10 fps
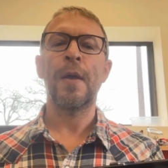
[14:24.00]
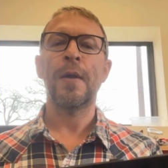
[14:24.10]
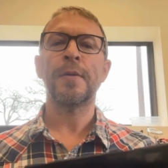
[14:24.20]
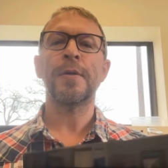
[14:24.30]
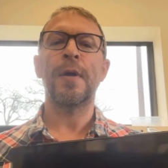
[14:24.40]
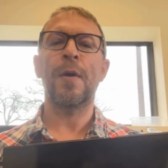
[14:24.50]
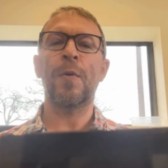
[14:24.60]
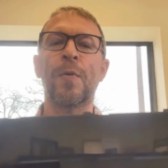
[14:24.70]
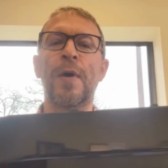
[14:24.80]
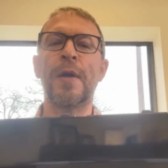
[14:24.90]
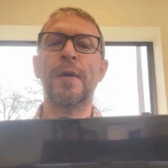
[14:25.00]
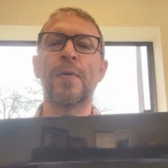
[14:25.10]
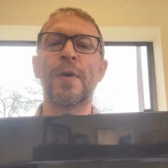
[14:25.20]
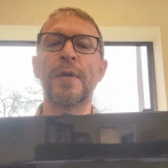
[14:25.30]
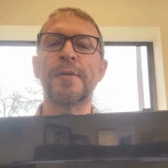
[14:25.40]
So now we're ready to
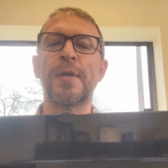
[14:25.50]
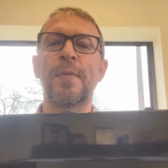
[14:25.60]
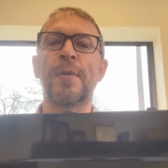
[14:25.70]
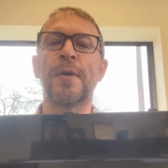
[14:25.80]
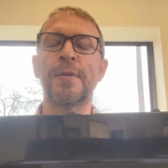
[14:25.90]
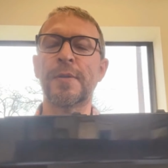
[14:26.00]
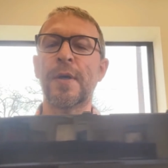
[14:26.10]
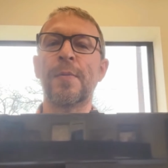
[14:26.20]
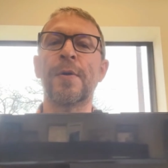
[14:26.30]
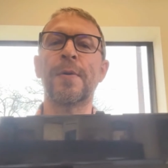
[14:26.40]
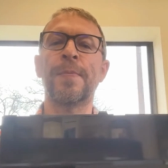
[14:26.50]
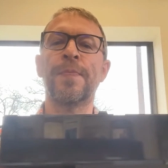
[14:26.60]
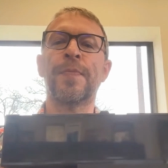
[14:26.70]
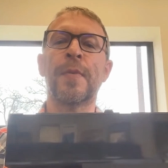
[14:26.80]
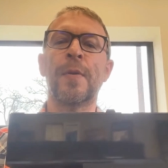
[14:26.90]
reassemble our skimmer.
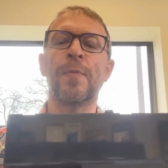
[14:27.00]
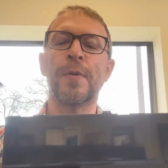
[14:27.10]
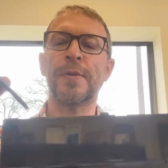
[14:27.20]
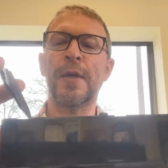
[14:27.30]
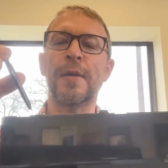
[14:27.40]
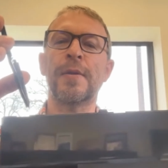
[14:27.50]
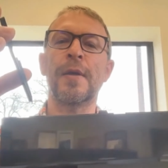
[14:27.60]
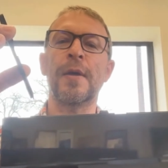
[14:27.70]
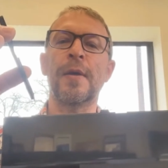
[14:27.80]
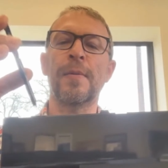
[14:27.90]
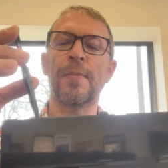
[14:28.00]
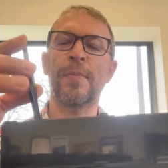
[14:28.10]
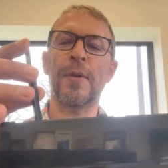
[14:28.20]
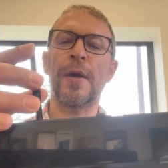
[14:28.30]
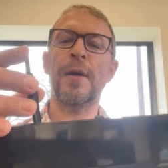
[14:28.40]
We'll take the
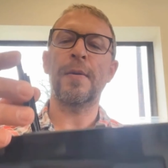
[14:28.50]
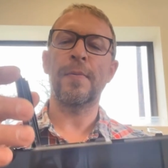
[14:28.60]
plate,